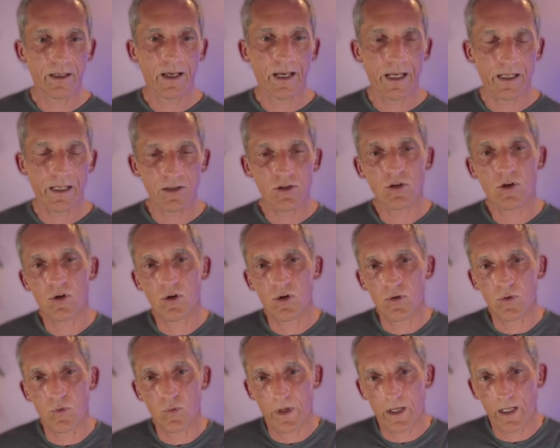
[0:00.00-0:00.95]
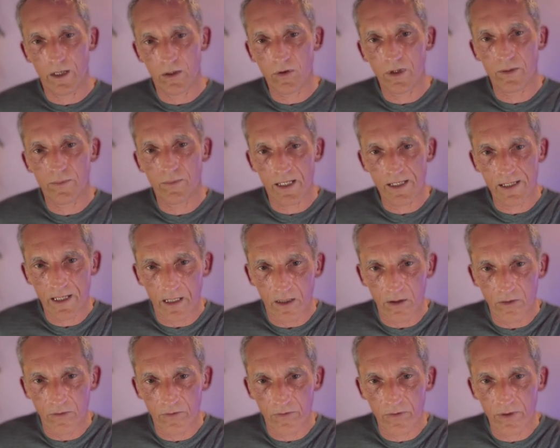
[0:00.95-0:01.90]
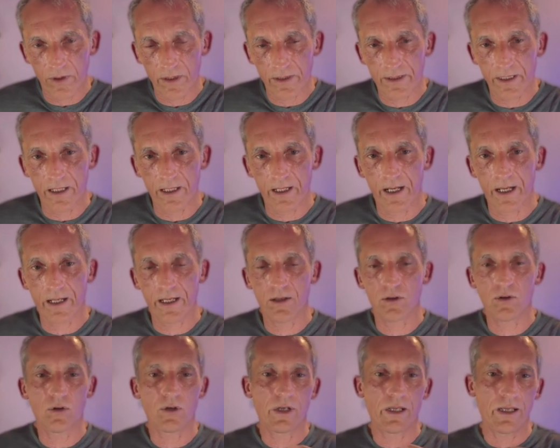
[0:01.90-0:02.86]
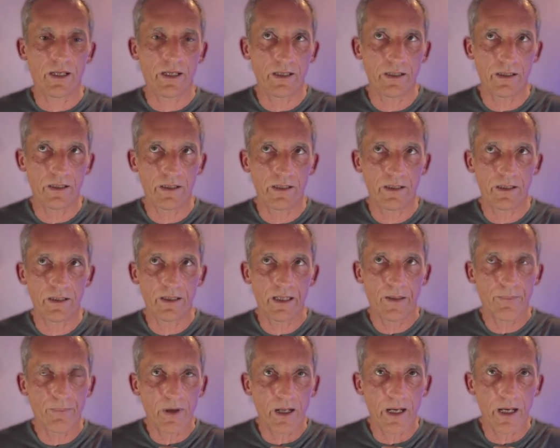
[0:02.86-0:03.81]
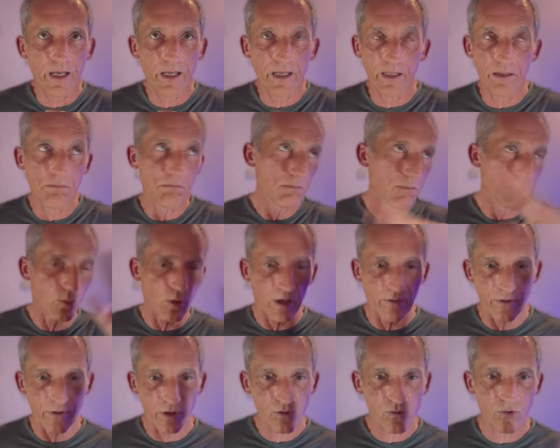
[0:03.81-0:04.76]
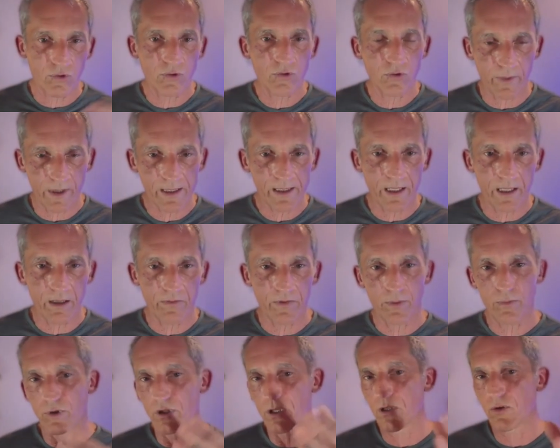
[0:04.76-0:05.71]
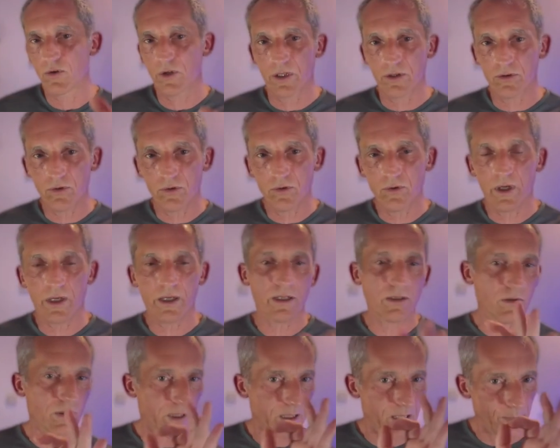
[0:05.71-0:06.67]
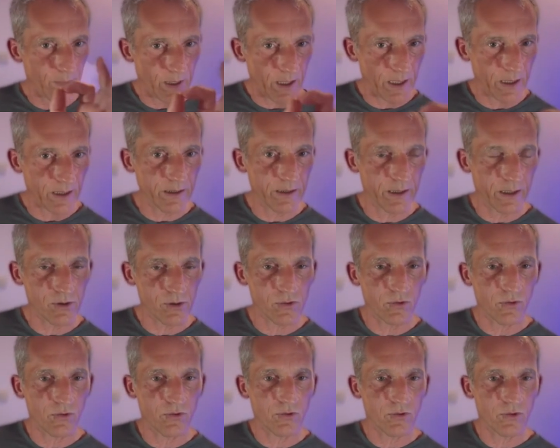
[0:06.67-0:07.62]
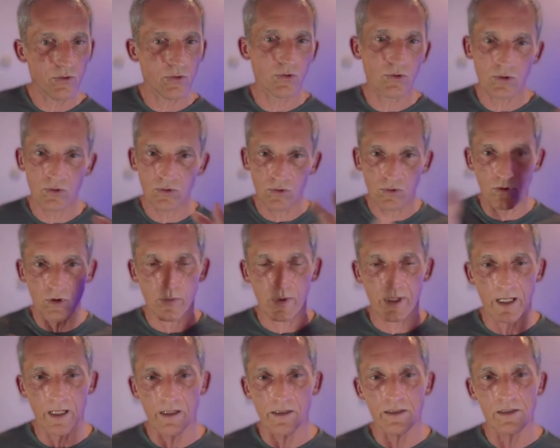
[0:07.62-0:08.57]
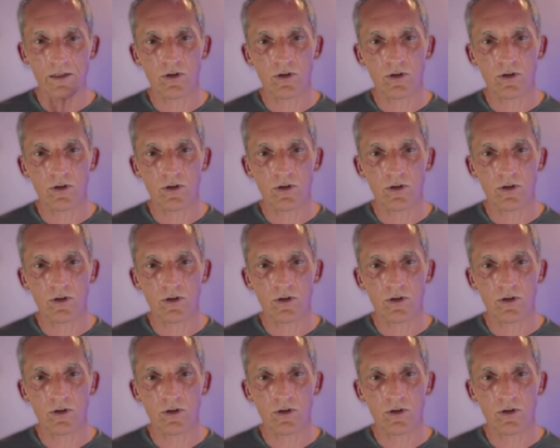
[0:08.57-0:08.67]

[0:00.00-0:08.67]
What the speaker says: And so when I look at myself, then I can only apply whatever truth to myself. And when I look at you, I can only apply the truth to you, not to no one else.